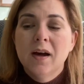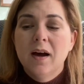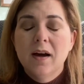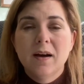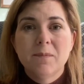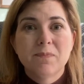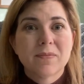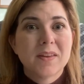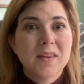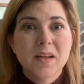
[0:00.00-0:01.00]

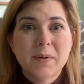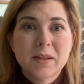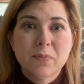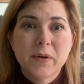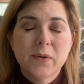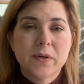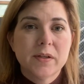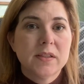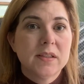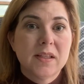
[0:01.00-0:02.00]
The thing about the
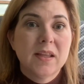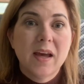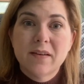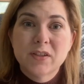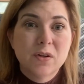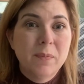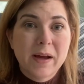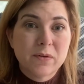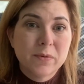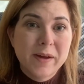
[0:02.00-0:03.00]
pre-orders is that they have to go
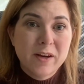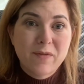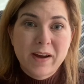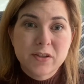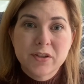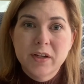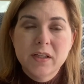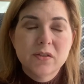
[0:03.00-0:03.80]
back through manufacturing.